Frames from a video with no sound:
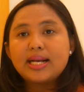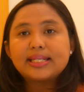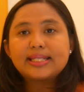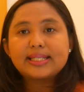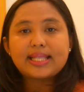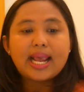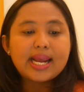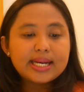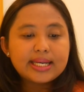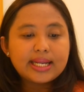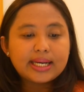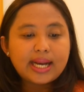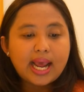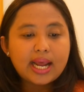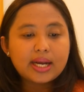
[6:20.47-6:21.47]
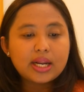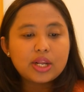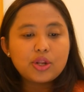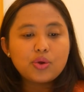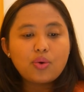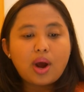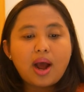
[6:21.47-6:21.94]
stating that
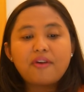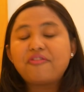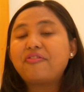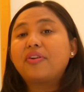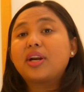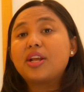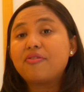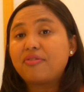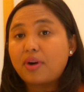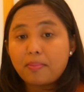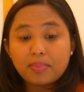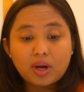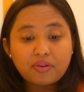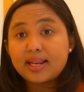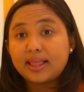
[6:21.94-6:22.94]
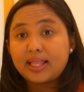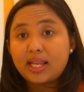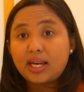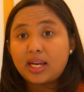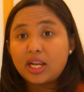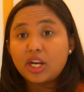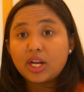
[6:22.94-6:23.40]
you are free from
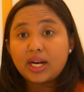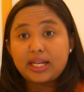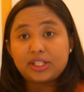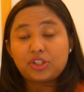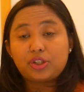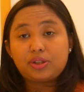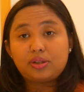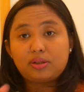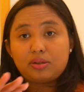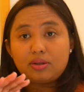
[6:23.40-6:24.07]
COVID in English.